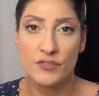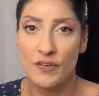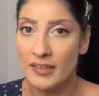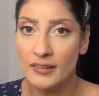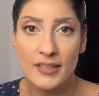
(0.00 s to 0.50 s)

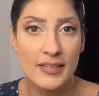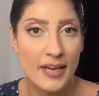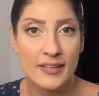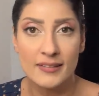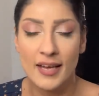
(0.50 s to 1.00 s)
finally
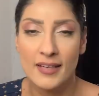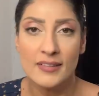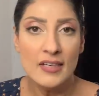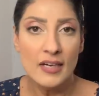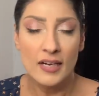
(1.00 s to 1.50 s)
getting that
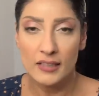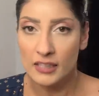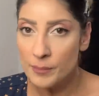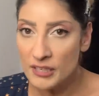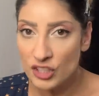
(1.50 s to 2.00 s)
uh,
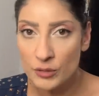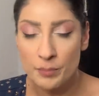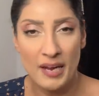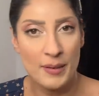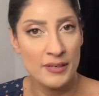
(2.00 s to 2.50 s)
commission
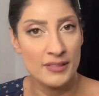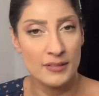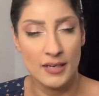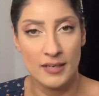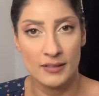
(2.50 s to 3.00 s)
payment
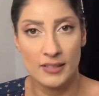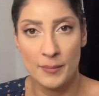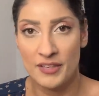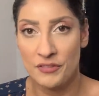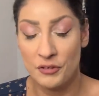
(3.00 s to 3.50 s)
uh,
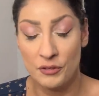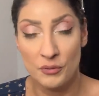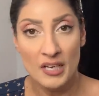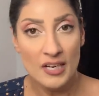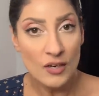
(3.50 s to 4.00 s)
coming through,